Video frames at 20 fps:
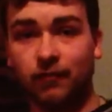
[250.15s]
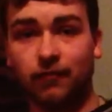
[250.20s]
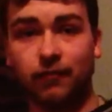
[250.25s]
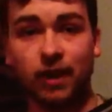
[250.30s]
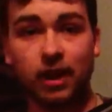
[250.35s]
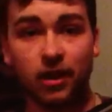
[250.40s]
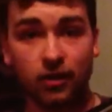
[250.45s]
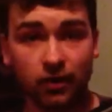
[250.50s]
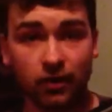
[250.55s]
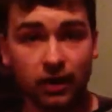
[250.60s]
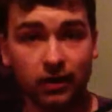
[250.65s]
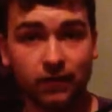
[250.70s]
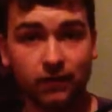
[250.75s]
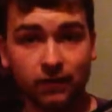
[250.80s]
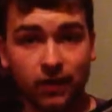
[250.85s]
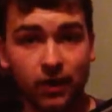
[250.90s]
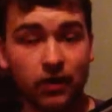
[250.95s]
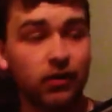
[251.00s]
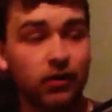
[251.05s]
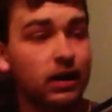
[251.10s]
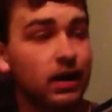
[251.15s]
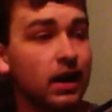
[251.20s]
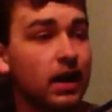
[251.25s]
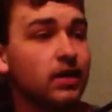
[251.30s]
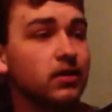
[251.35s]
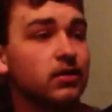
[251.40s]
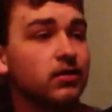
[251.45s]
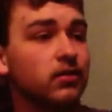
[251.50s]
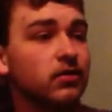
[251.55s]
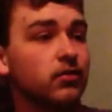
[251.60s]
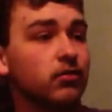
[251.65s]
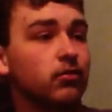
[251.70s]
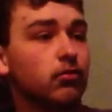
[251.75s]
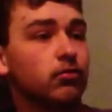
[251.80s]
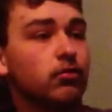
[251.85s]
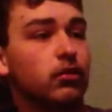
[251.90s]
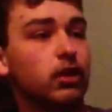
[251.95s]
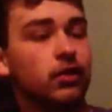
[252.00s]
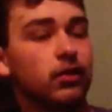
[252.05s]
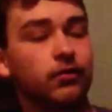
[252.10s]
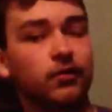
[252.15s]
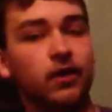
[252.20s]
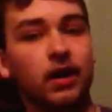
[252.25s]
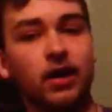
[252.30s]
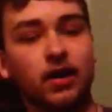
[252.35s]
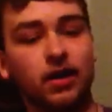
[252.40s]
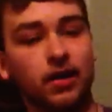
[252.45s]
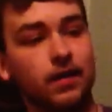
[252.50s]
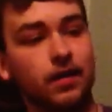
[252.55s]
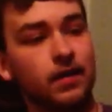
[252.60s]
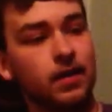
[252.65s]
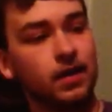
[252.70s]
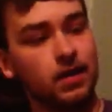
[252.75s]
Very, very nice rate of fire.